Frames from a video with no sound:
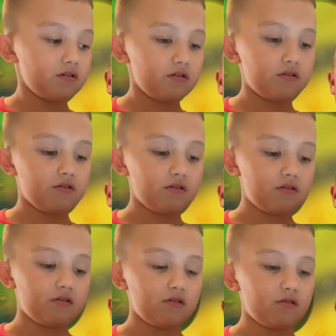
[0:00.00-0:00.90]

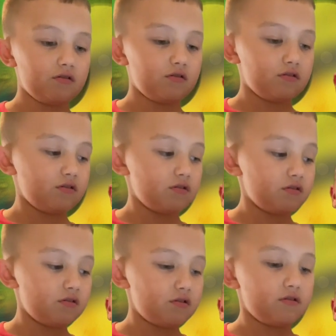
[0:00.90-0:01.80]

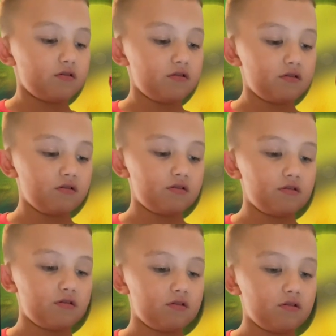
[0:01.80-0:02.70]

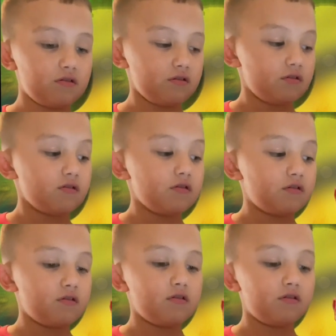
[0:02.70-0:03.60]

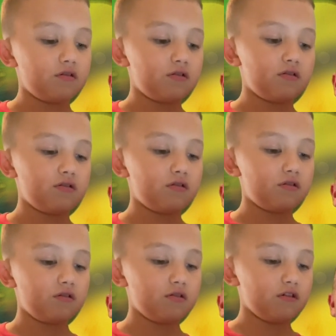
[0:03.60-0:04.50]

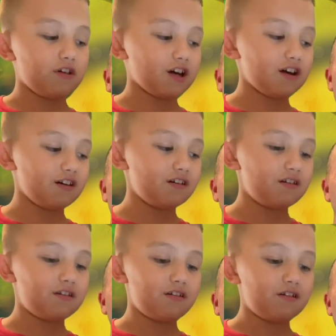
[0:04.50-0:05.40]

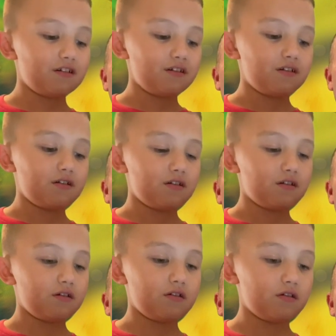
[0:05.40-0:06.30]

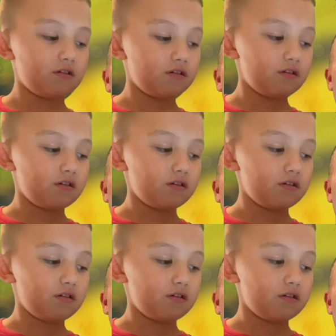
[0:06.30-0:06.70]
(silent)